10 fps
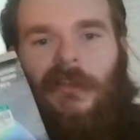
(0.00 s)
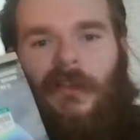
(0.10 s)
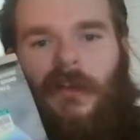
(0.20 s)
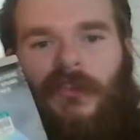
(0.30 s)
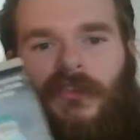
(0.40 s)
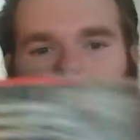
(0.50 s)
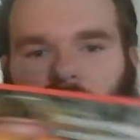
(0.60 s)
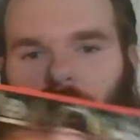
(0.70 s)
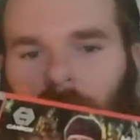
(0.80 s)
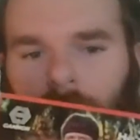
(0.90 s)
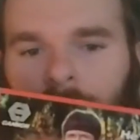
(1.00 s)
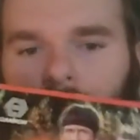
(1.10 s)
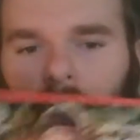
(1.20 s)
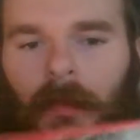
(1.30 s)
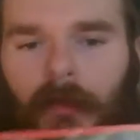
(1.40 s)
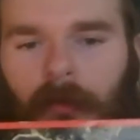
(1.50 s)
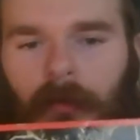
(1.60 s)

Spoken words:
It is now lost to eternity.